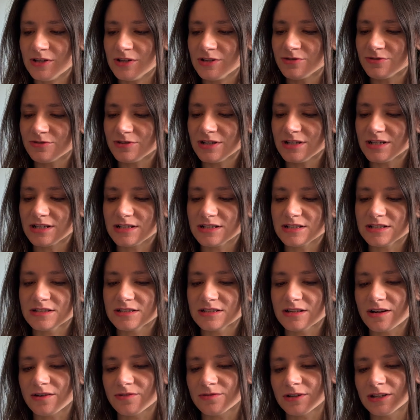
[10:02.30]
intrigue and
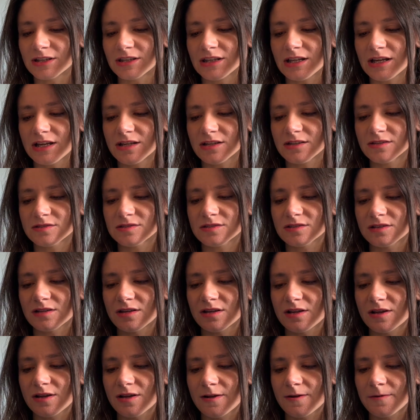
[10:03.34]
discovering things.
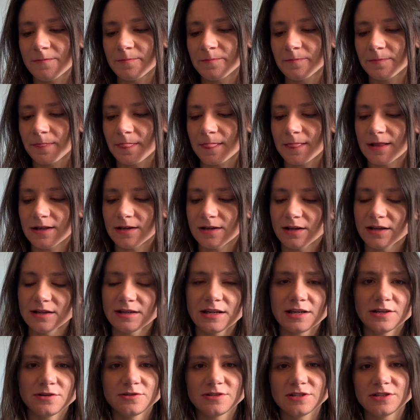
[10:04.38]
In like a
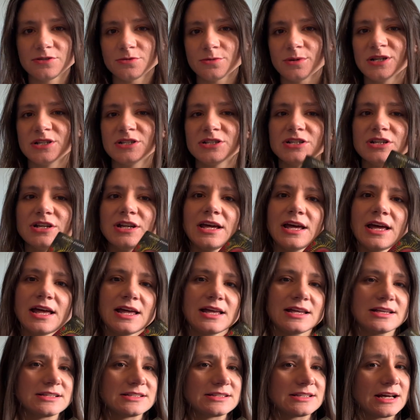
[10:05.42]
dangerous situation
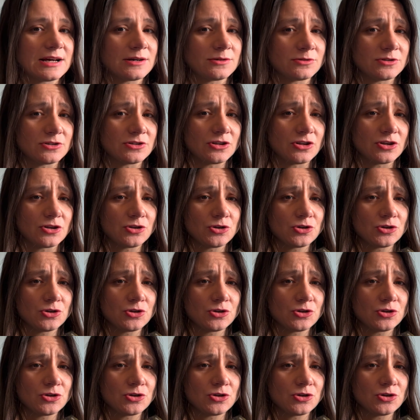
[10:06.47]
sounds